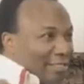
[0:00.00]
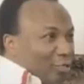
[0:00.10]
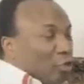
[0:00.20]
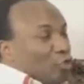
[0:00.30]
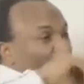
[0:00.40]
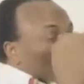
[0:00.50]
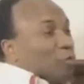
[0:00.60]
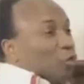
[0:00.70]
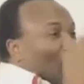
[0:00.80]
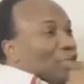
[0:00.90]
just for
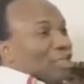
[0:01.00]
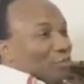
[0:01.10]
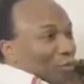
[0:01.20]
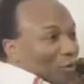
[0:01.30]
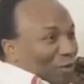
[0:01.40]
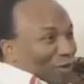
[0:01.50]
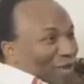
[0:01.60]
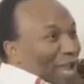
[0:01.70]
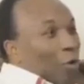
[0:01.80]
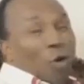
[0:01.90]
people to read this book.
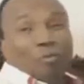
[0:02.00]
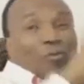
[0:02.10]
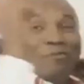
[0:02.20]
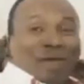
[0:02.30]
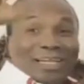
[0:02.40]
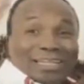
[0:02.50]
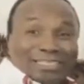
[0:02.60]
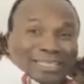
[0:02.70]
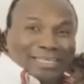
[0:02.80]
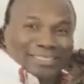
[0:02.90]
A whole movement in the
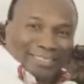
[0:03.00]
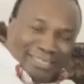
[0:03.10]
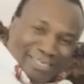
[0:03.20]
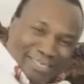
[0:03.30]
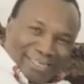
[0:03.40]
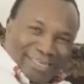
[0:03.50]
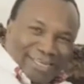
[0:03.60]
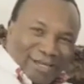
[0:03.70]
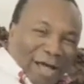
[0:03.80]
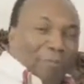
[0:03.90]
state,
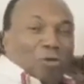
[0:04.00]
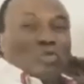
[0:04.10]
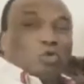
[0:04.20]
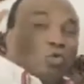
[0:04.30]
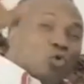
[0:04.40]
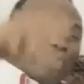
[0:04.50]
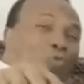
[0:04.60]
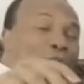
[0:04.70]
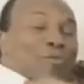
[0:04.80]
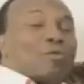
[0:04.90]
among
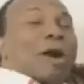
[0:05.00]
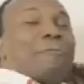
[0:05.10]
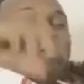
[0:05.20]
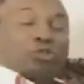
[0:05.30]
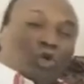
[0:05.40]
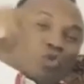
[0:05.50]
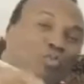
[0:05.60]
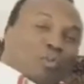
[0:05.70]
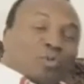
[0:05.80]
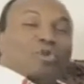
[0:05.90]
school people, among
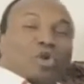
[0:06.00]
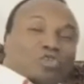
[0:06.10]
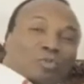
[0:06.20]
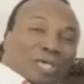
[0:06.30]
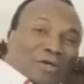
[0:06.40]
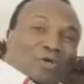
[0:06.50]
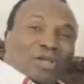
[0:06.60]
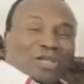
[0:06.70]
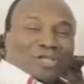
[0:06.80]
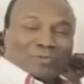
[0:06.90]
church people, just to begin to
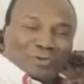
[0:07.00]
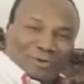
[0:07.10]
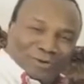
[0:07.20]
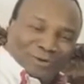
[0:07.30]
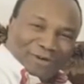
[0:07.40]
read this book.